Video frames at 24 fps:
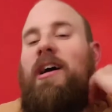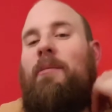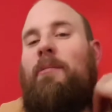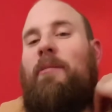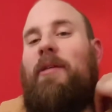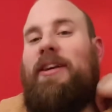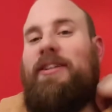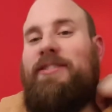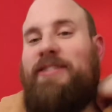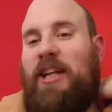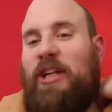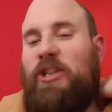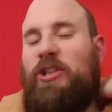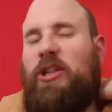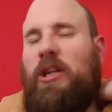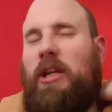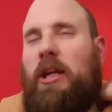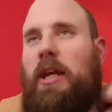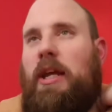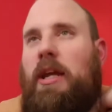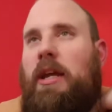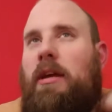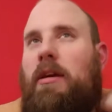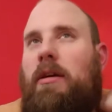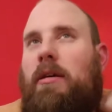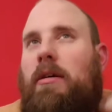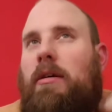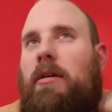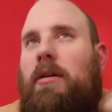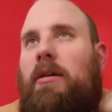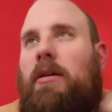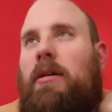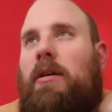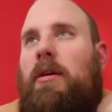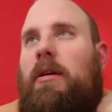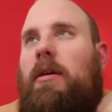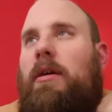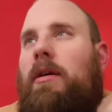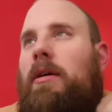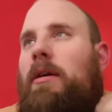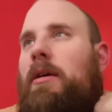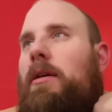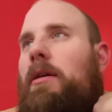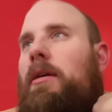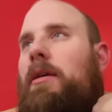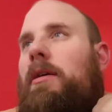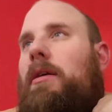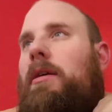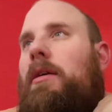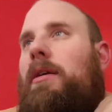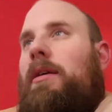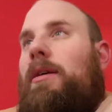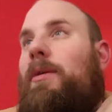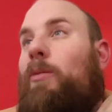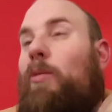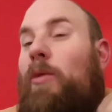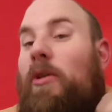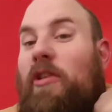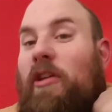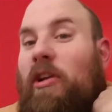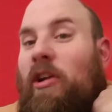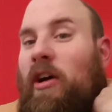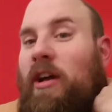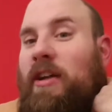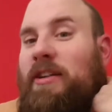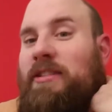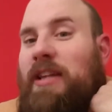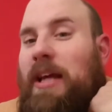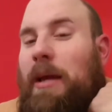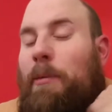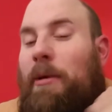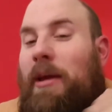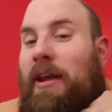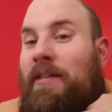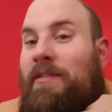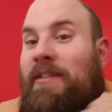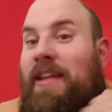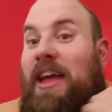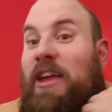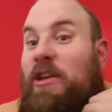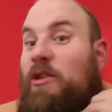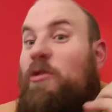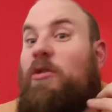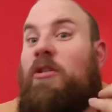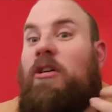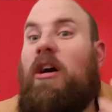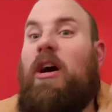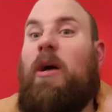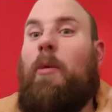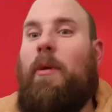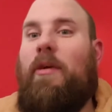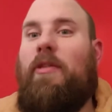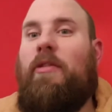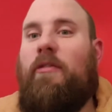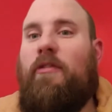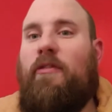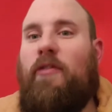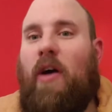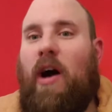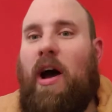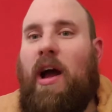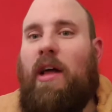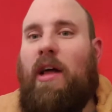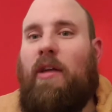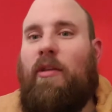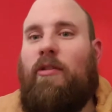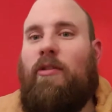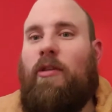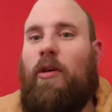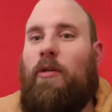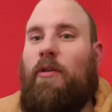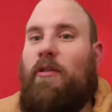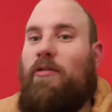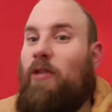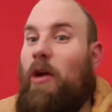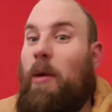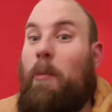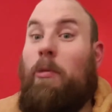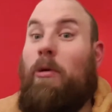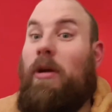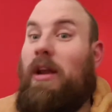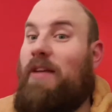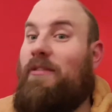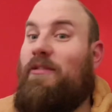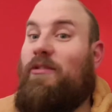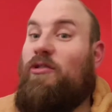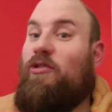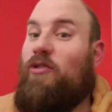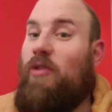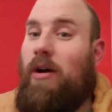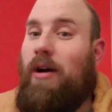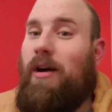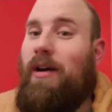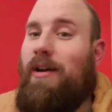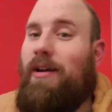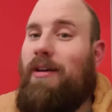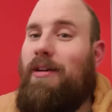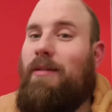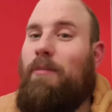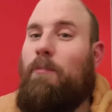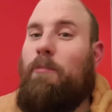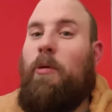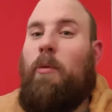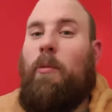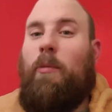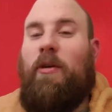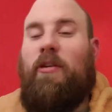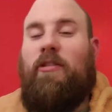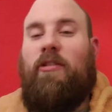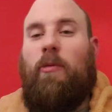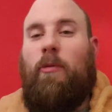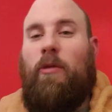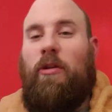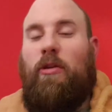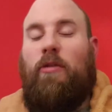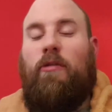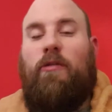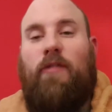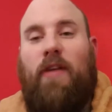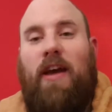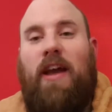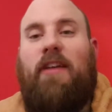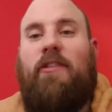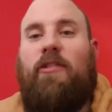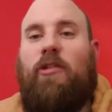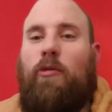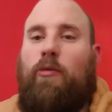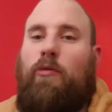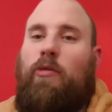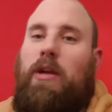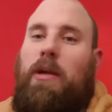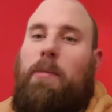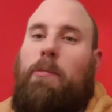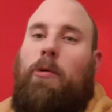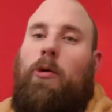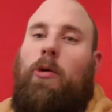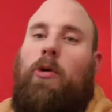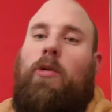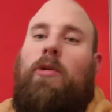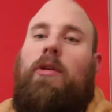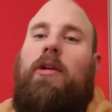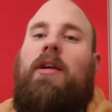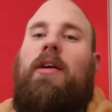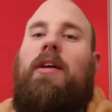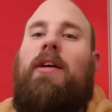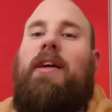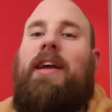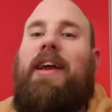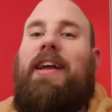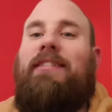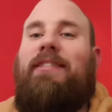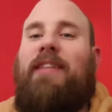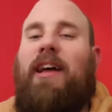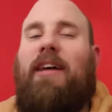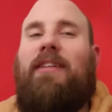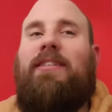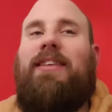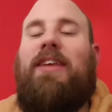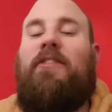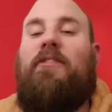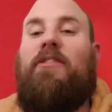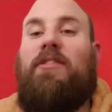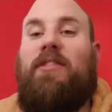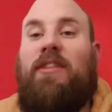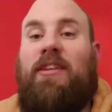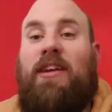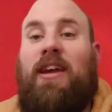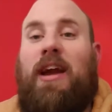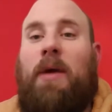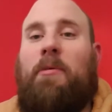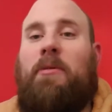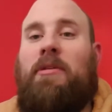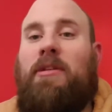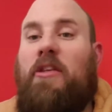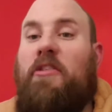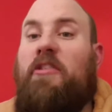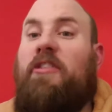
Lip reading: Essentially, with a lightsaber in there, you can't win the fight, so there's no point even trying. But when you face the reborn, it does give another